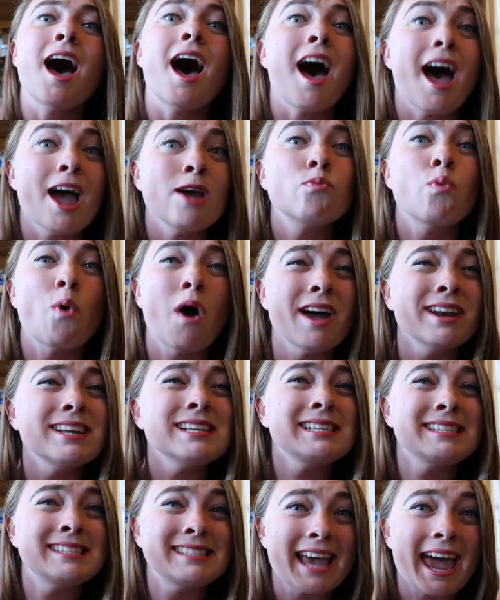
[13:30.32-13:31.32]
I want
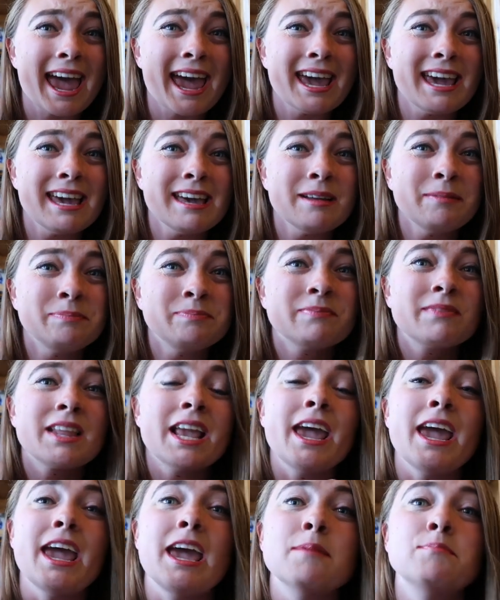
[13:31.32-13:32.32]
to say,
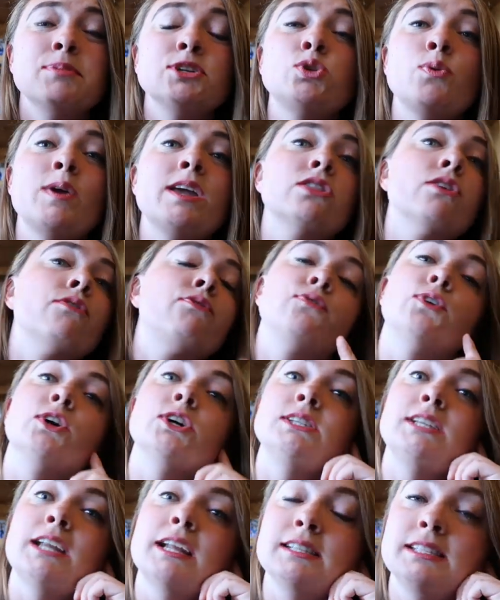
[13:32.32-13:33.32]
in between the
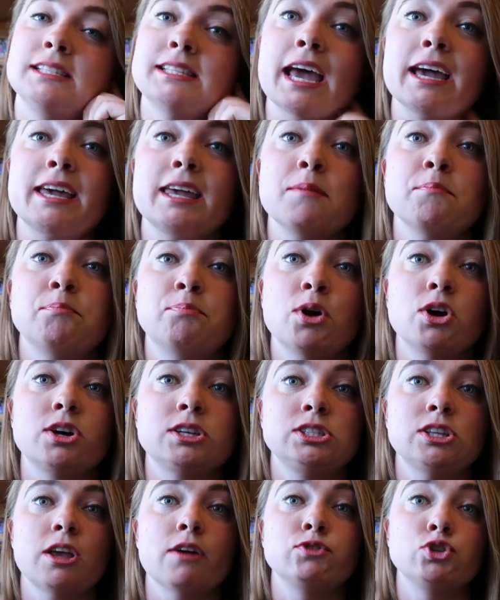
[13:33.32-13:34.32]
first and second
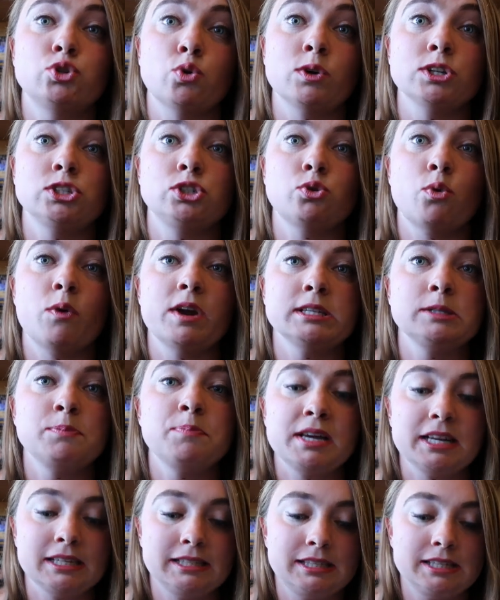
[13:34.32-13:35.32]
books of short stories,
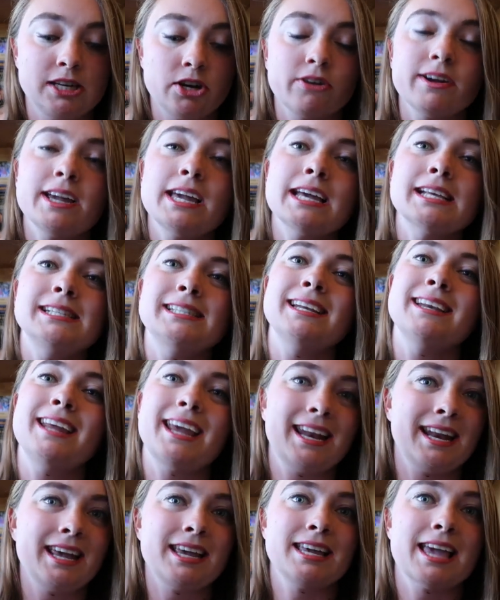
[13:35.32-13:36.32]
because Ciri isn't
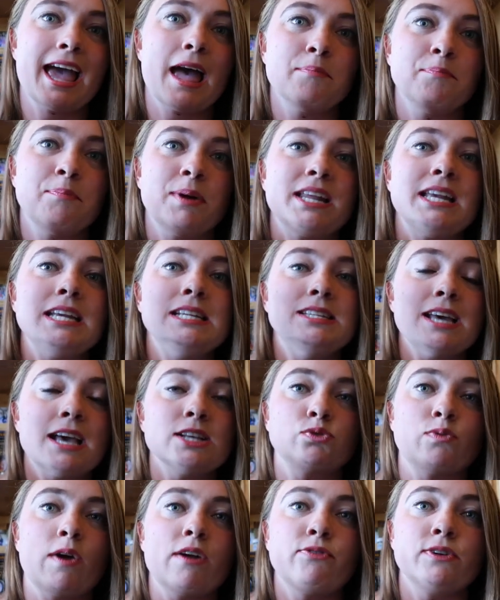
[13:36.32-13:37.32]
in it yet, but he
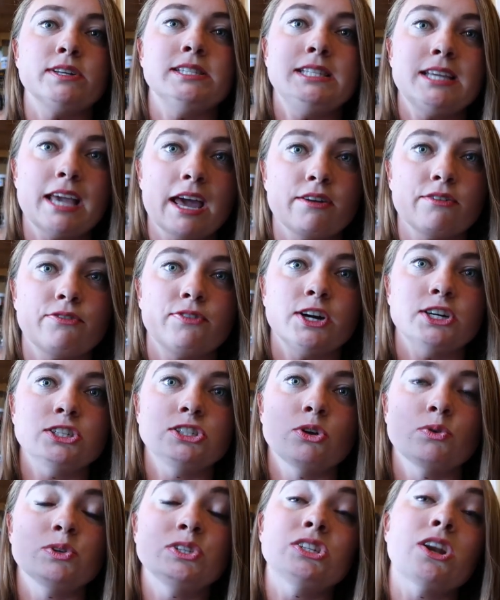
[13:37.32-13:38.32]
does reference Yennefer,
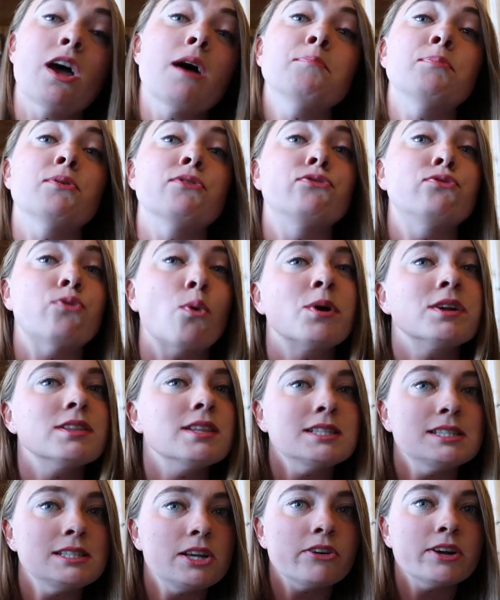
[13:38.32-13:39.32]
so it's not before
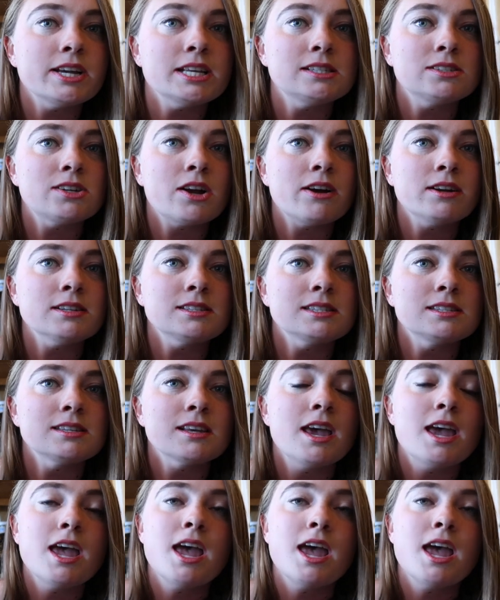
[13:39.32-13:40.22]
the series starts,